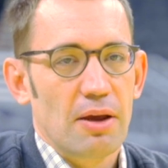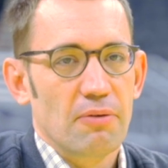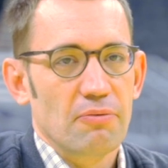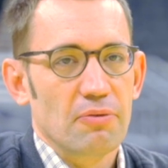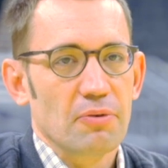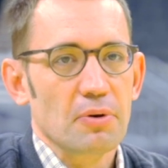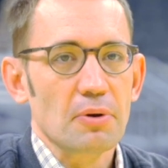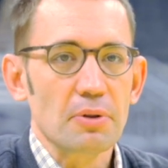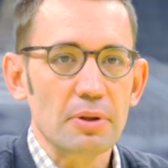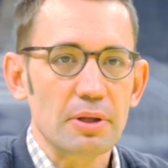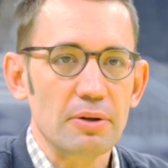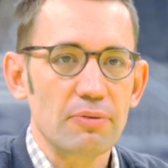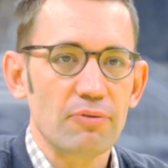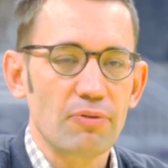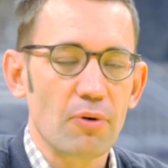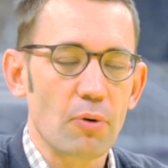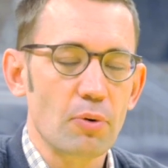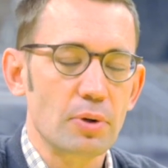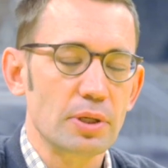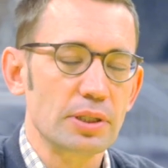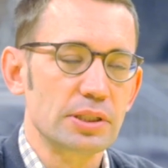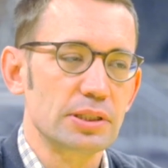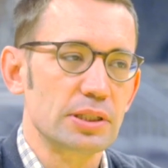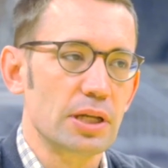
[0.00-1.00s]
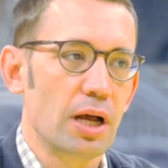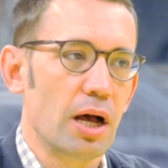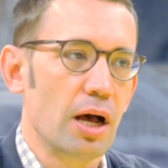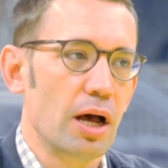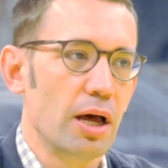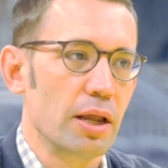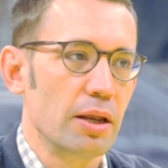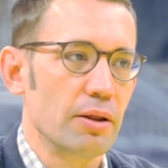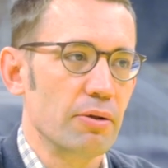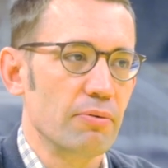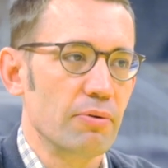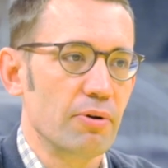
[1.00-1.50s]
I've really focused
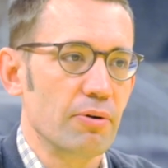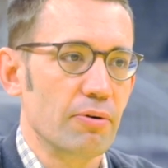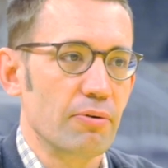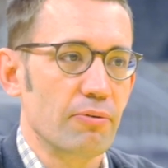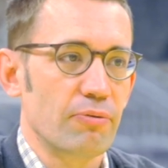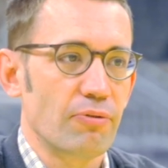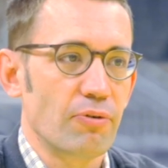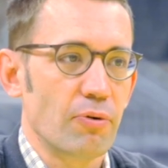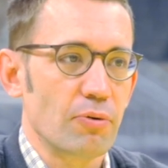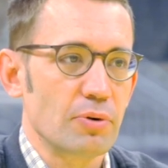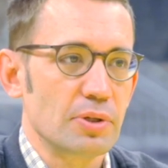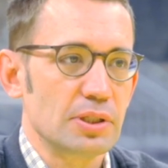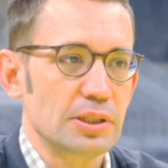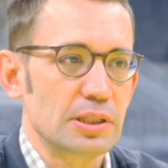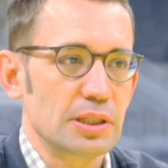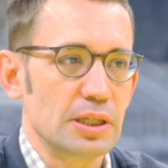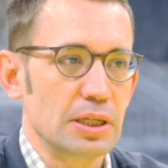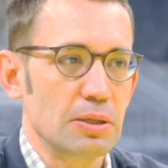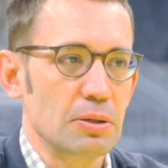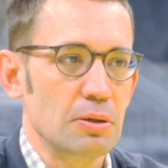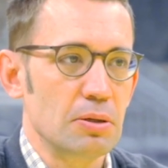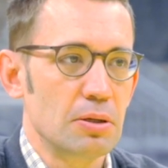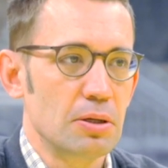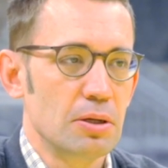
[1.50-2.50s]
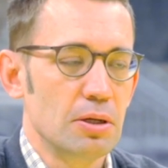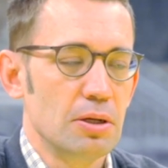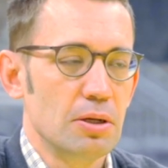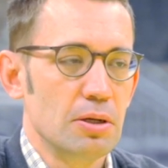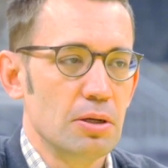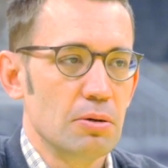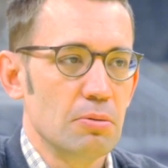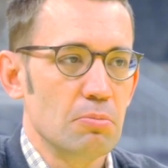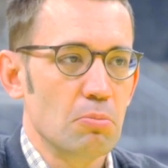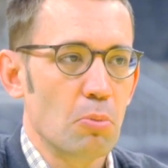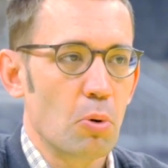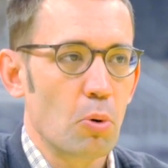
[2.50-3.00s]
on and, and I'm focusing
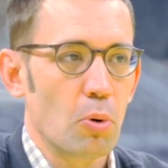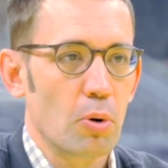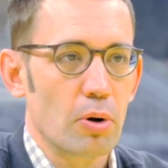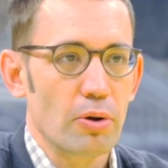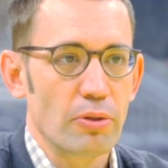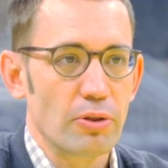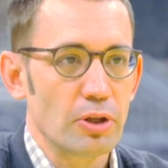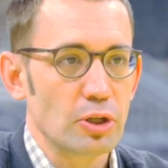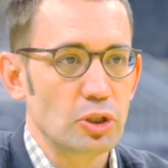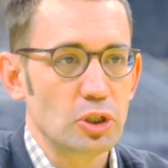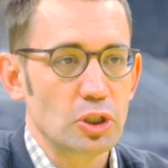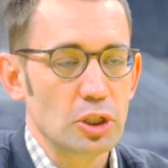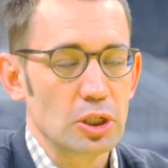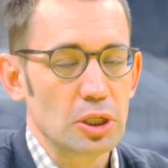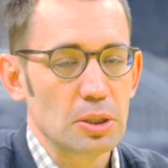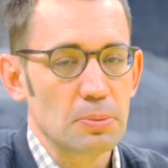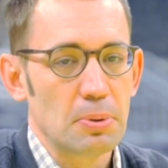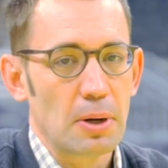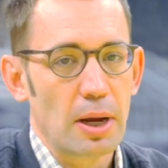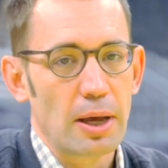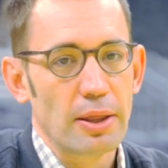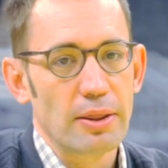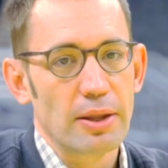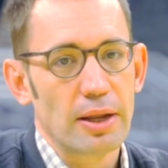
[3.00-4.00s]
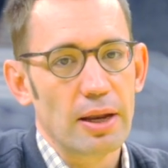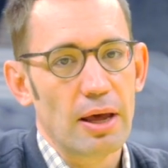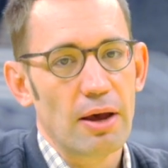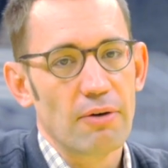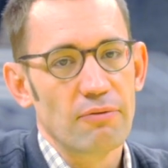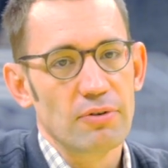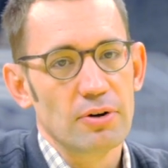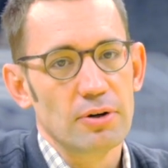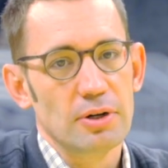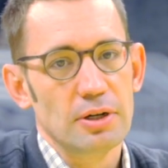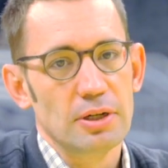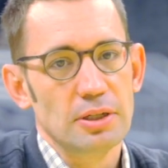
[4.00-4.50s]
more this year probably than
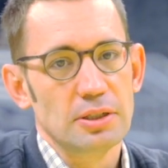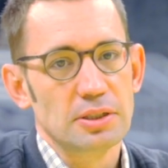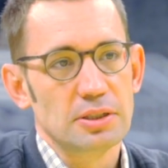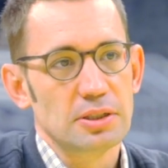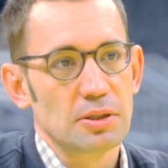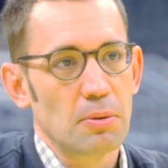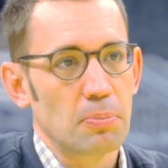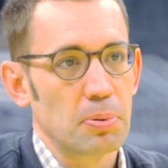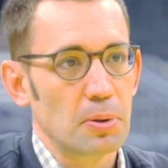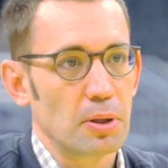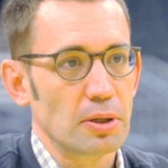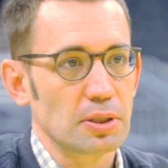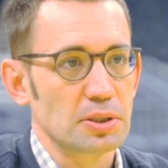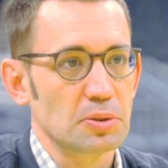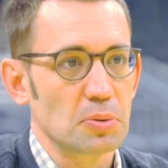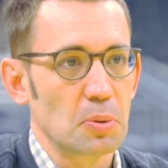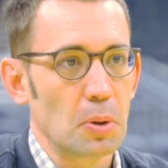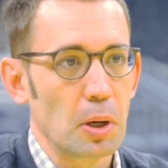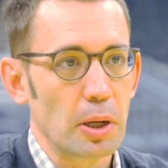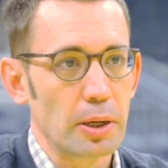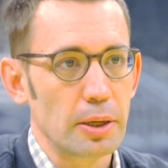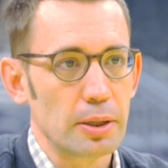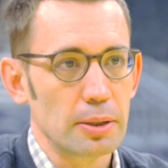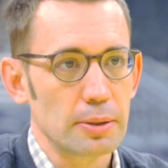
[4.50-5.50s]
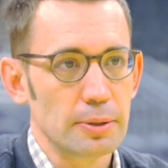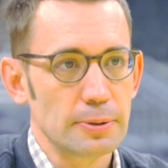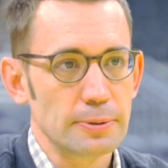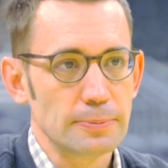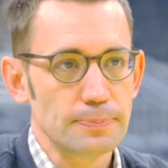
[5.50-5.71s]
ever is a plus one.